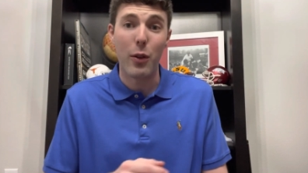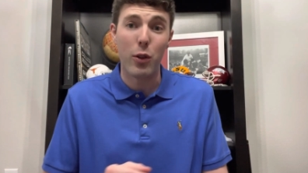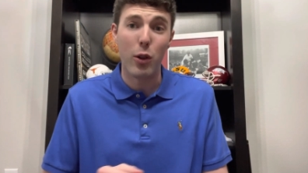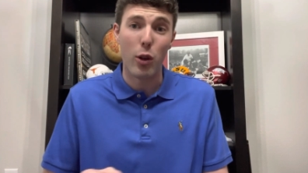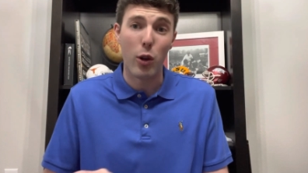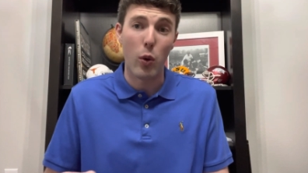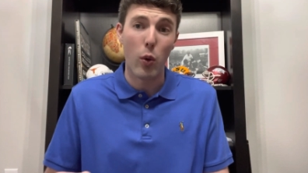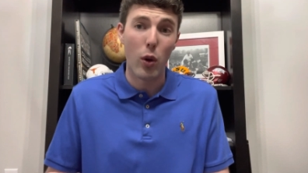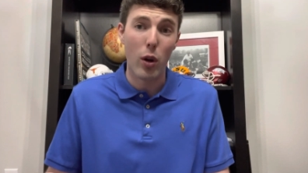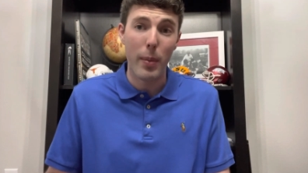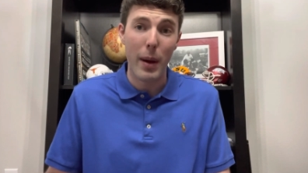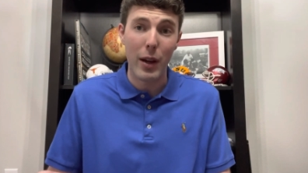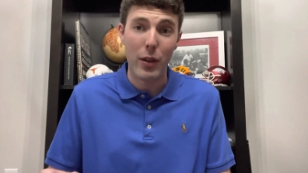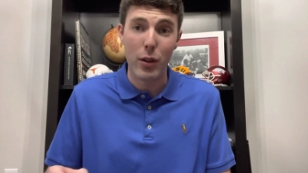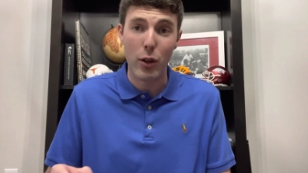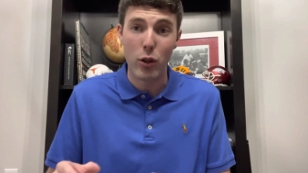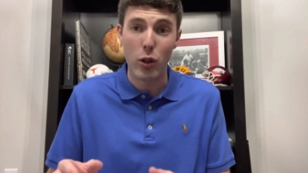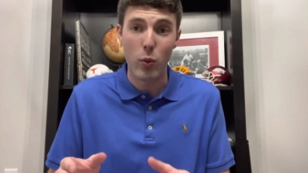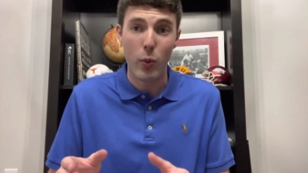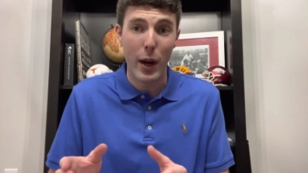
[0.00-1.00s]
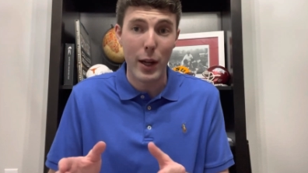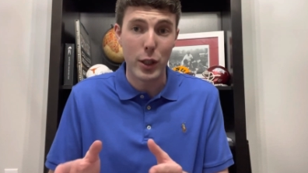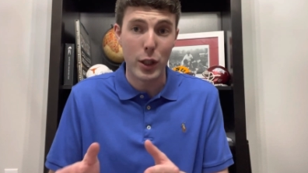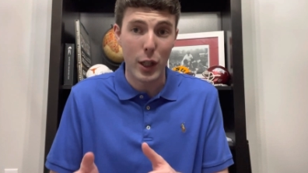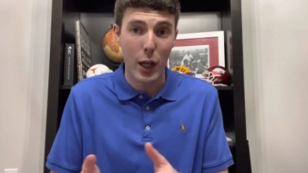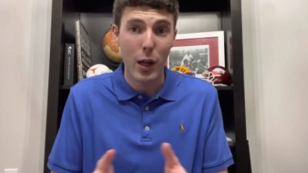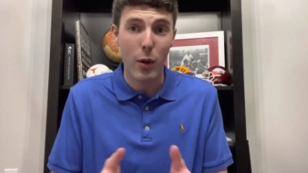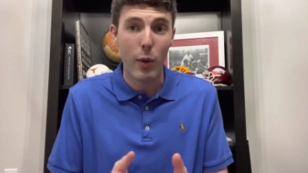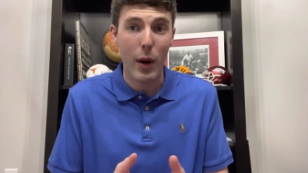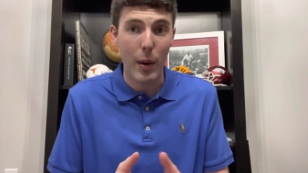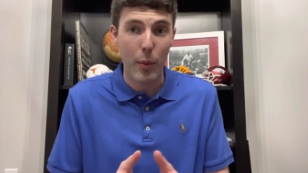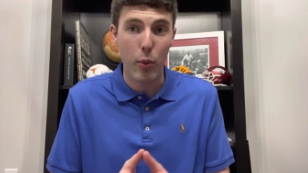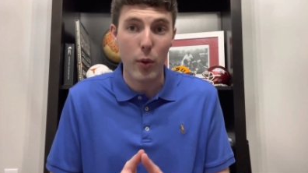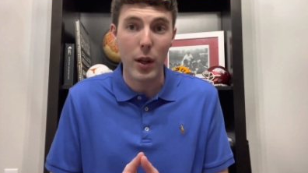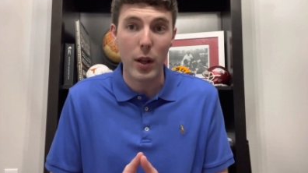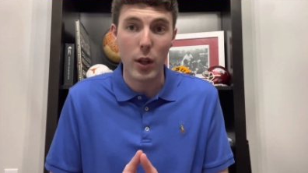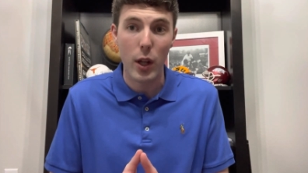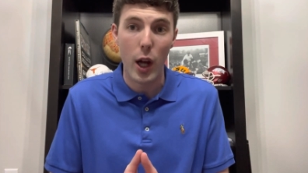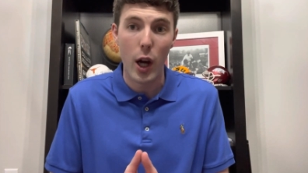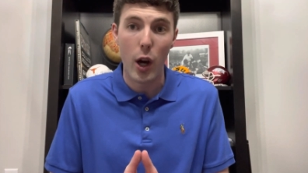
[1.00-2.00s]
So their quarterback situation going to rank
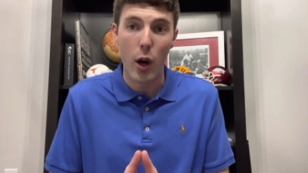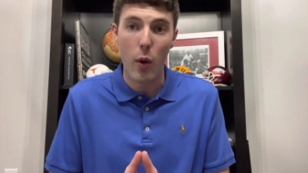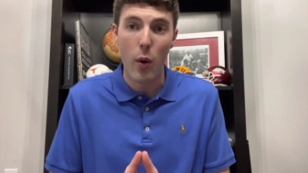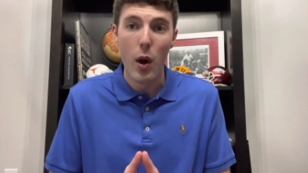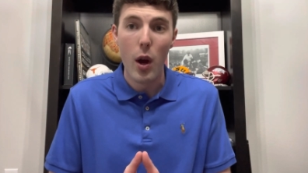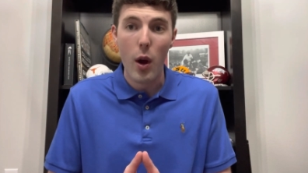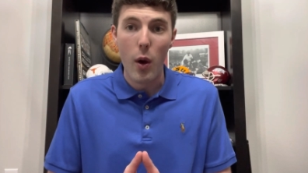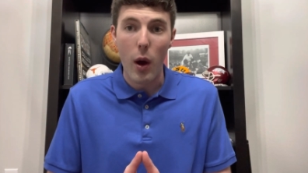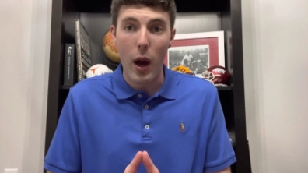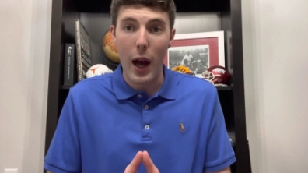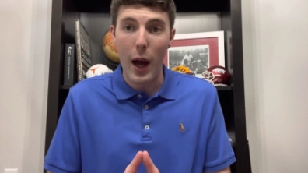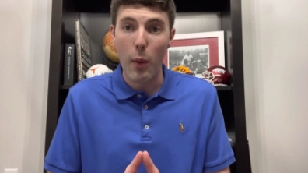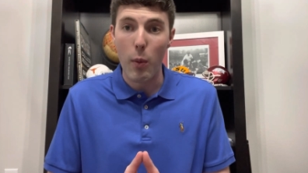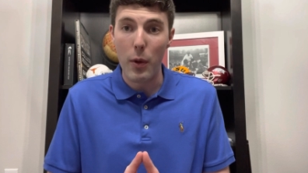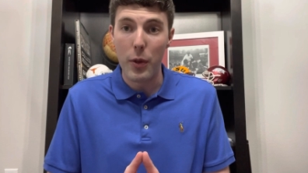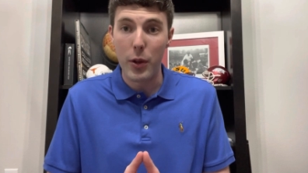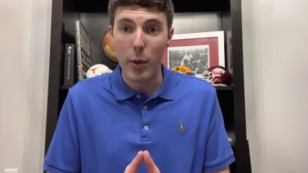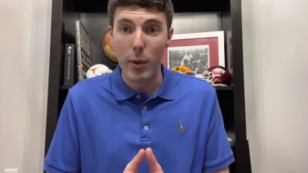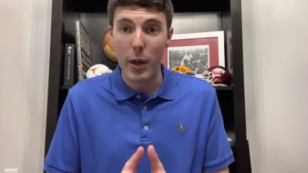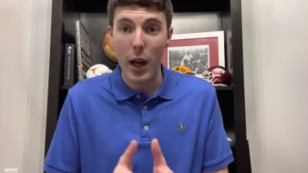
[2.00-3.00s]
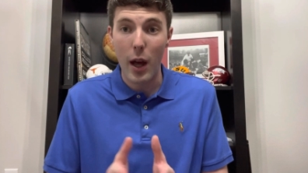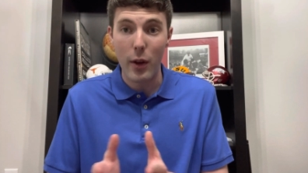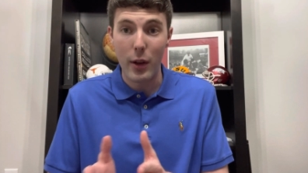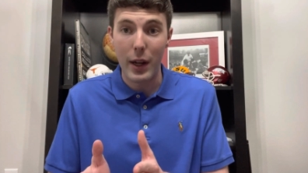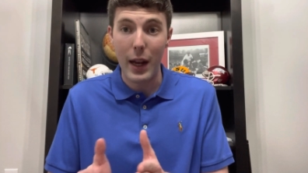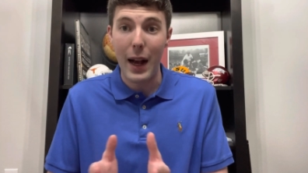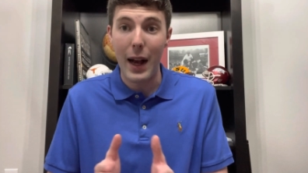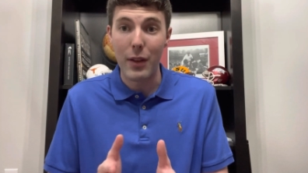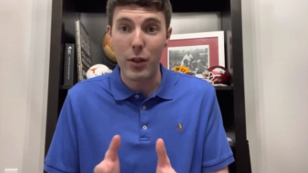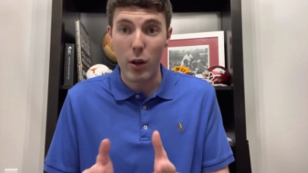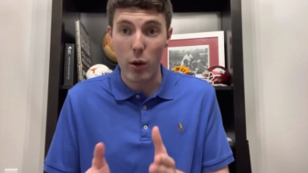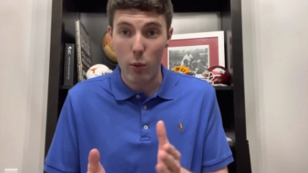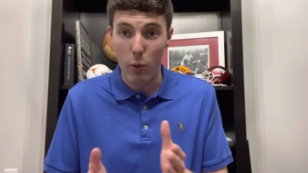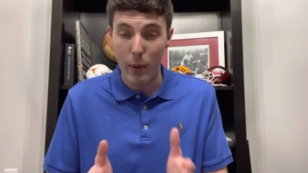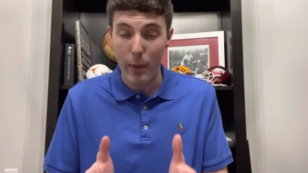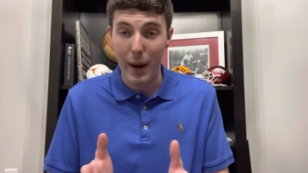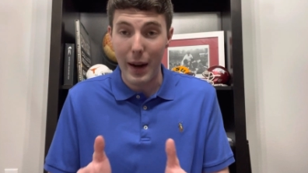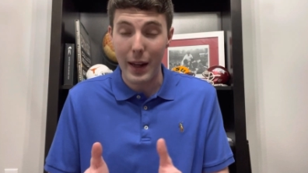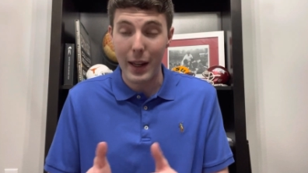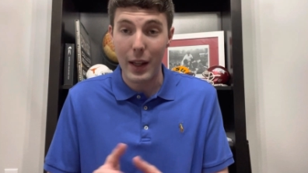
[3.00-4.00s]
pretty low uh, with some of the other guys that are
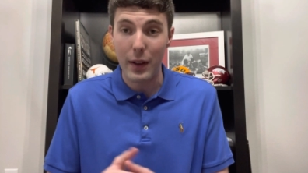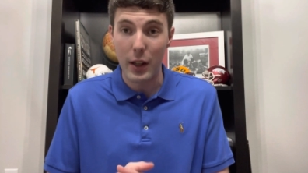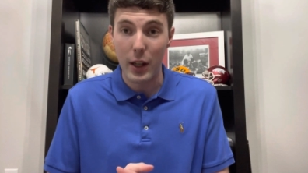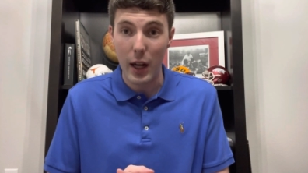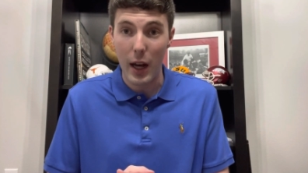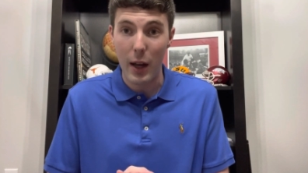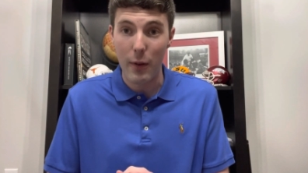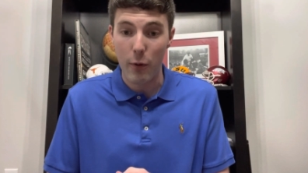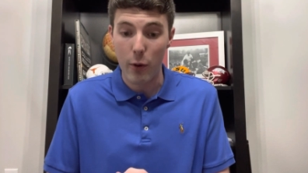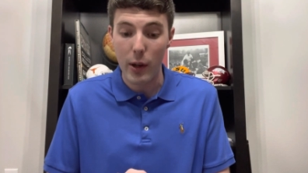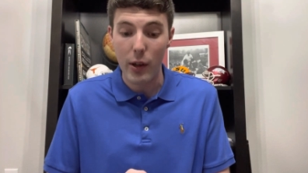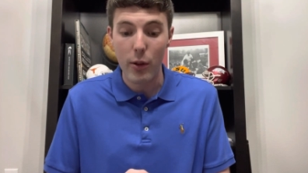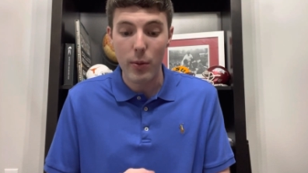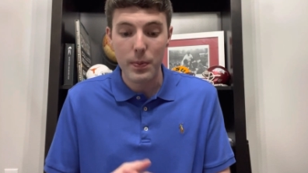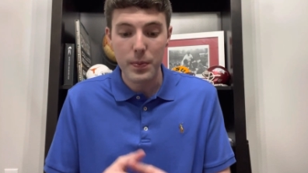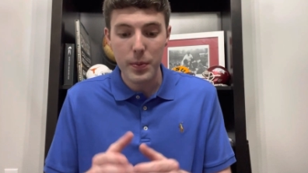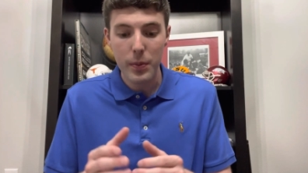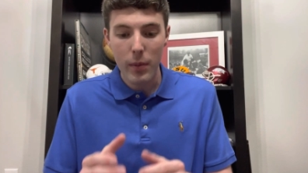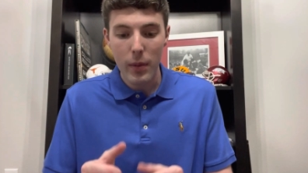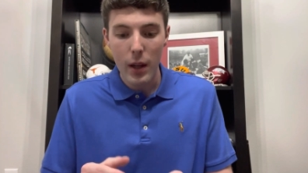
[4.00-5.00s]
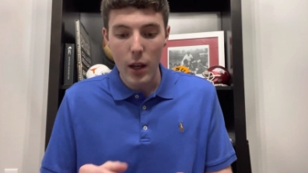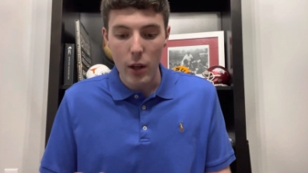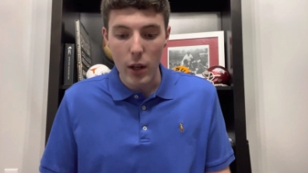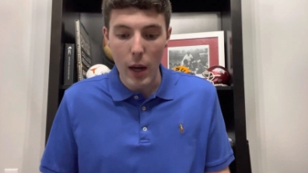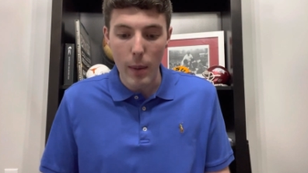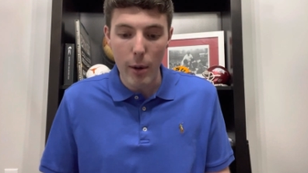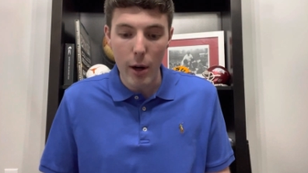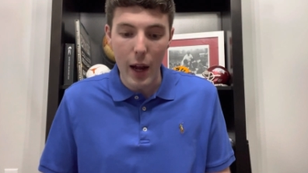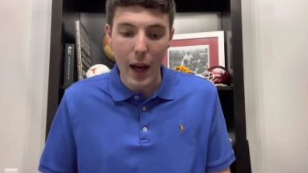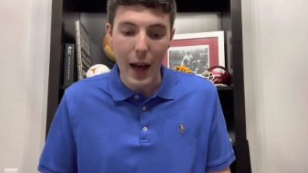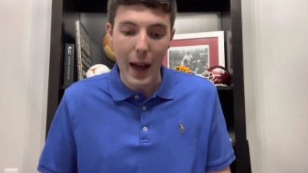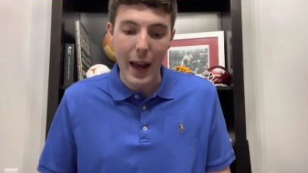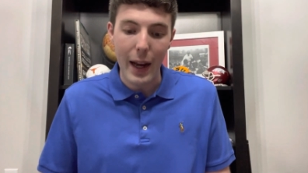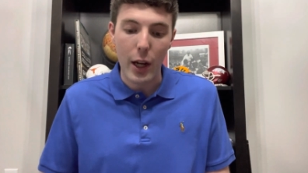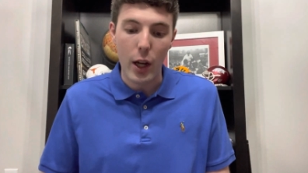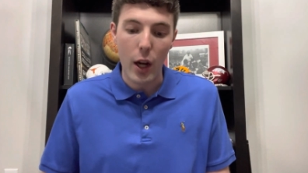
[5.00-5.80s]
remaining in the conference. Number nine,